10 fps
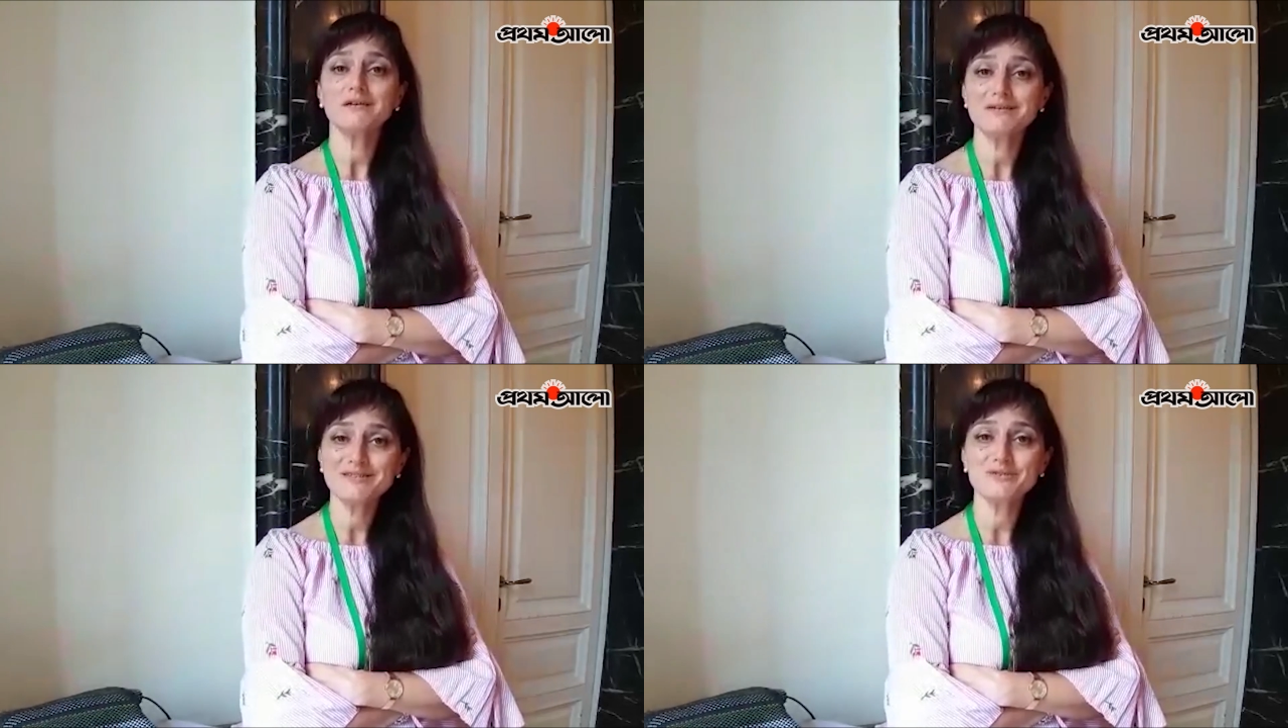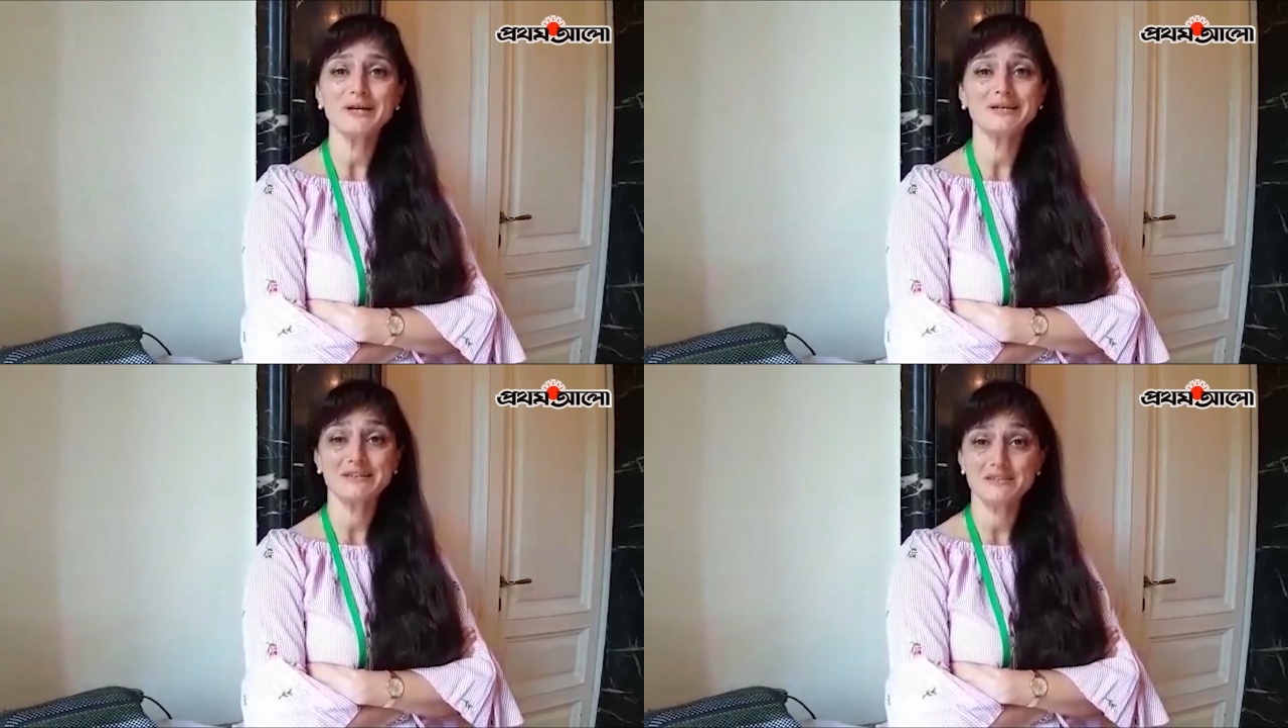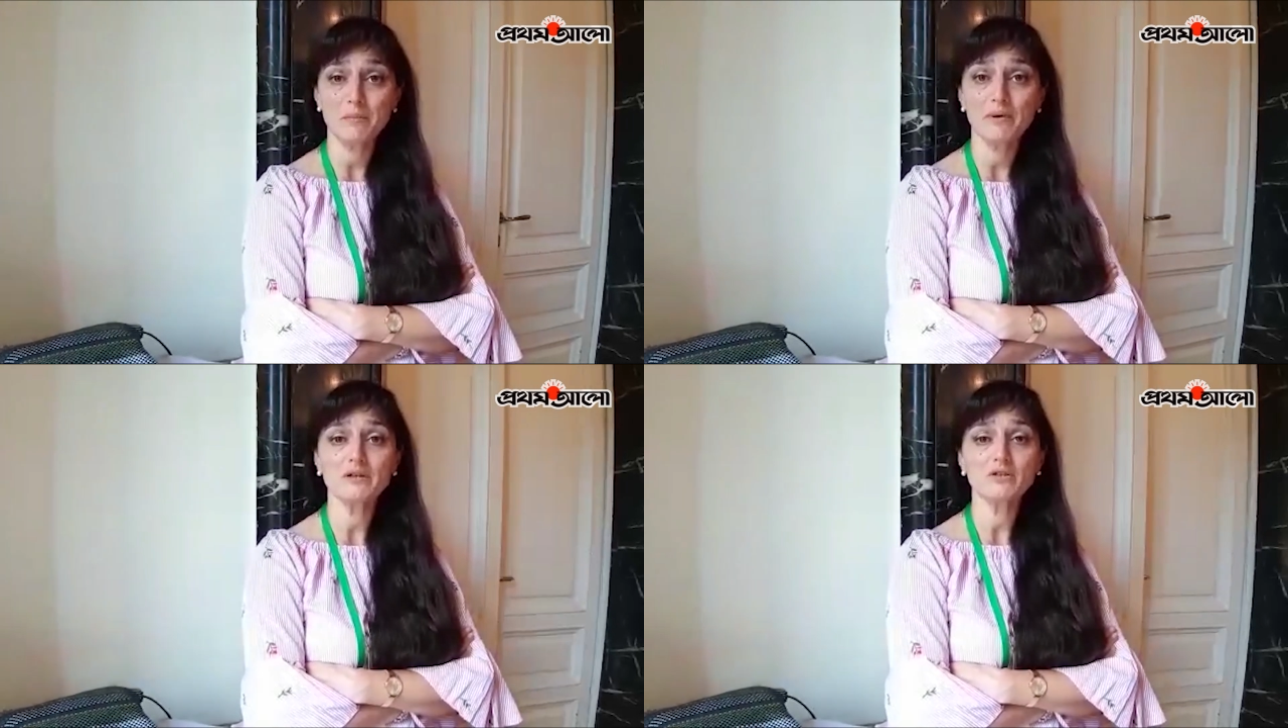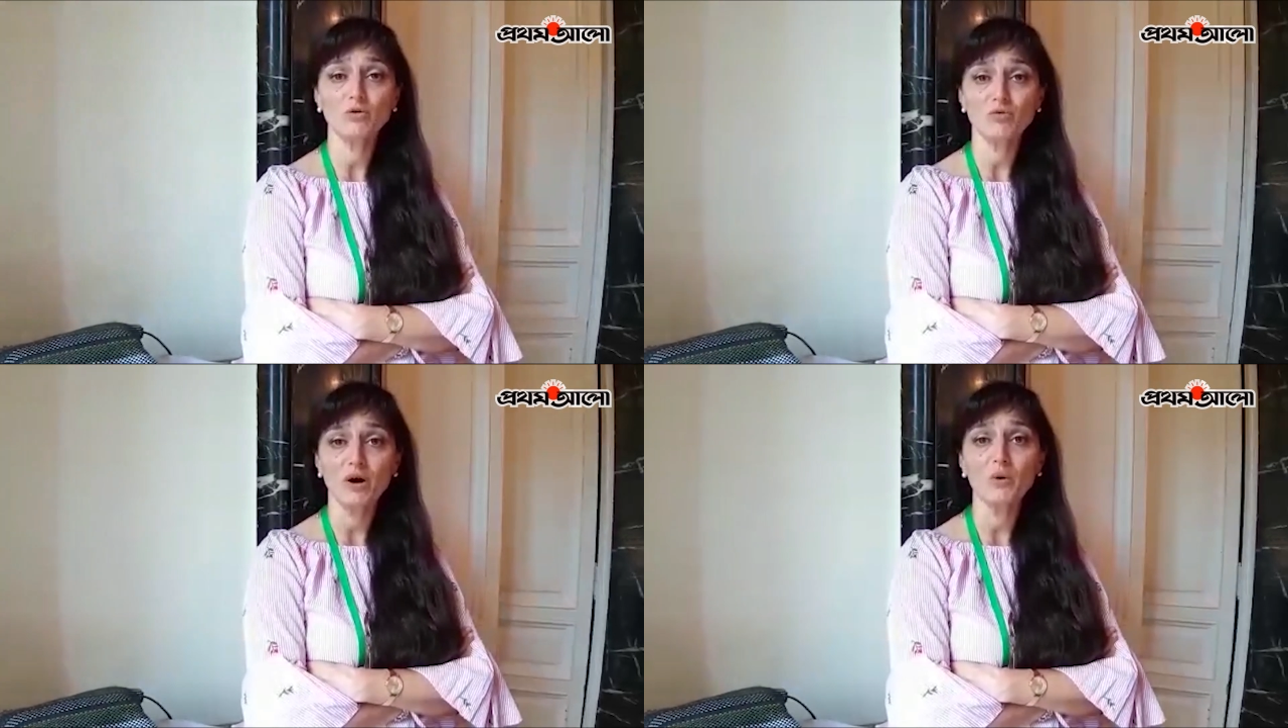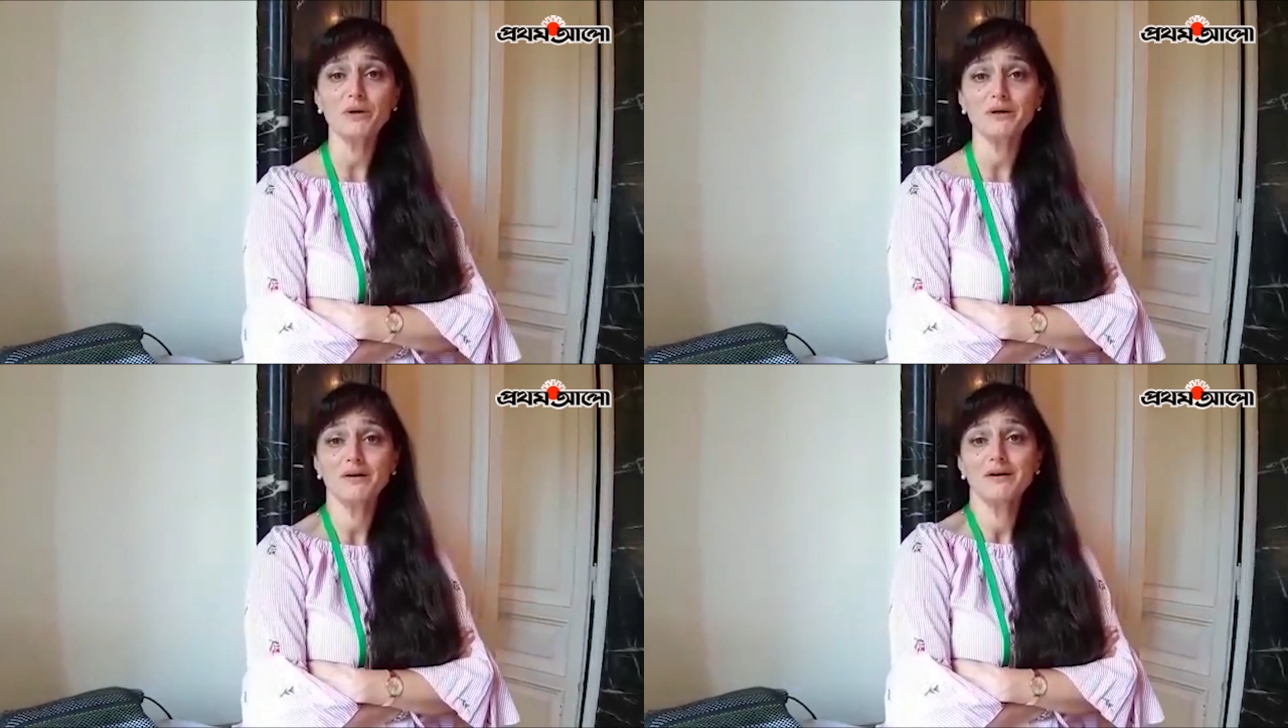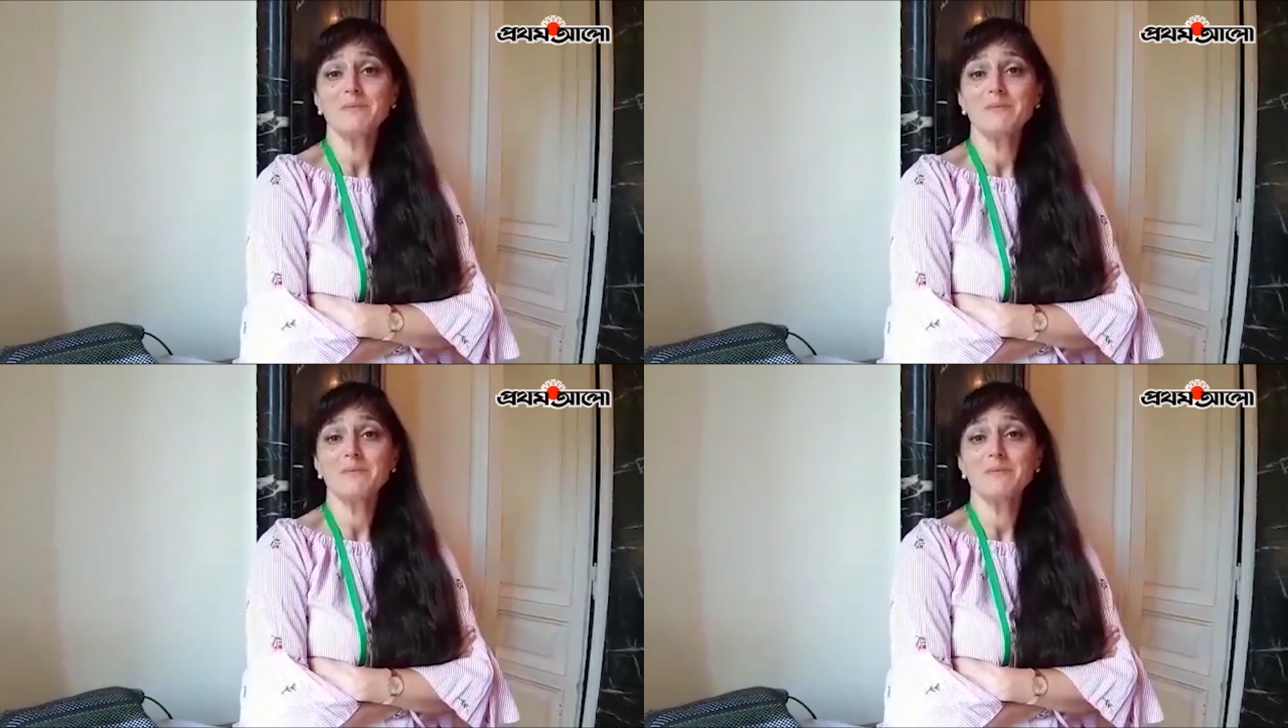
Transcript: history, and as a part of our